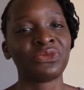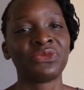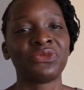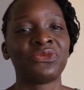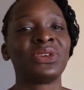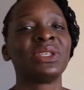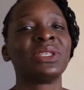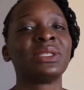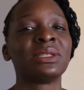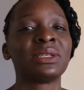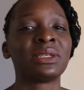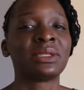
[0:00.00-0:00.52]

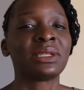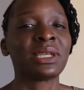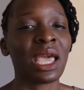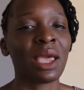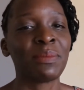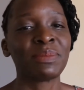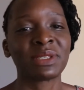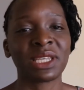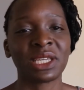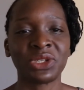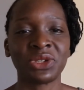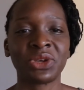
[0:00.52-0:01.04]
visa
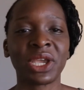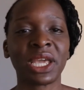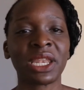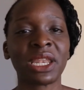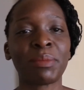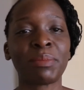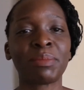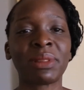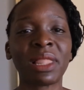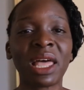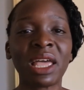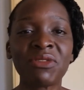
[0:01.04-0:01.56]
types that you can
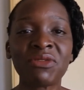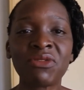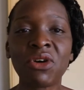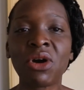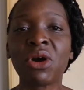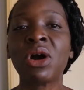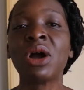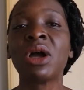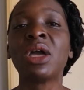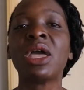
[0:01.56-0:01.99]
apply for.